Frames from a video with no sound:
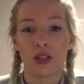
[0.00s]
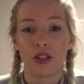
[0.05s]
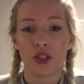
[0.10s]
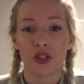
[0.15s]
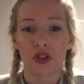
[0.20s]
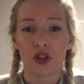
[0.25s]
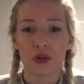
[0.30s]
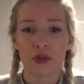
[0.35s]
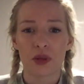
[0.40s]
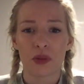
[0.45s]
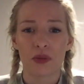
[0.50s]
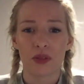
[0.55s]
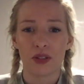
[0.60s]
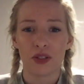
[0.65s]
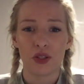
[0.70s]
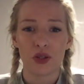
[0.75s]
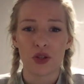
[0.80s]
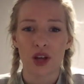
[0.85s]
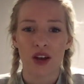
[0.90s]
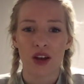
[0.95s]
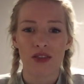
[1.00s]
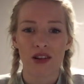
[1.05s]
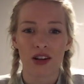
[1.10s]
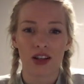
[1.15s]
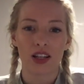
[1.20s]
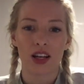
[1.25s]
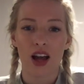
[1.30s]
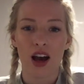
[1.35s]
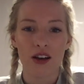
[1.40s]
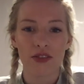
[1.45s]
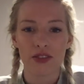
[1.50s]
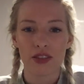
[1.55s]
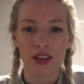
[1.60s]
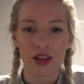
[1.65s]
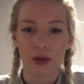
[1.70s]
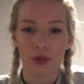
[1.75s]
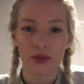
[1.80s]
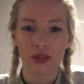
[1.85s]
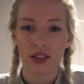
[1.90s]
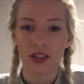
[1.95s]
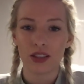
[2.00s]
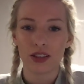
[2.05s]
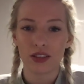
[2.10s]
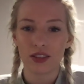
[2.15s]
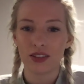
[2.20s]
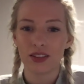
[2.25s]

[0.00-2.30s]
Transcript: you turn around and laugh at them, and